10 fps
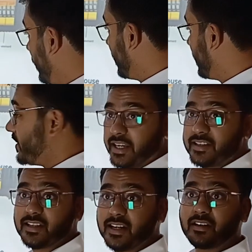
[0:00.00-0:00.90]
this is the
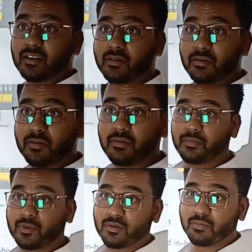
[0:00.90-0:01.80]
exact
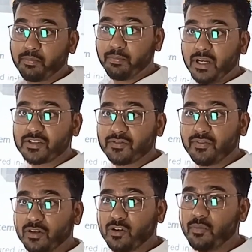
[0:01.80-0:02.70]
place
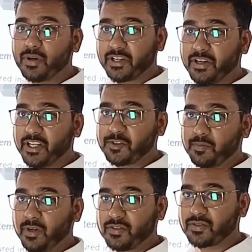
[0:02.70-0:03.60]
where the compression takes
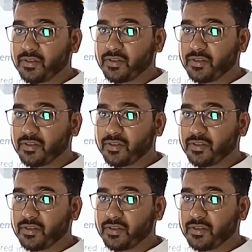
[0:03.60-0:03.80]
place.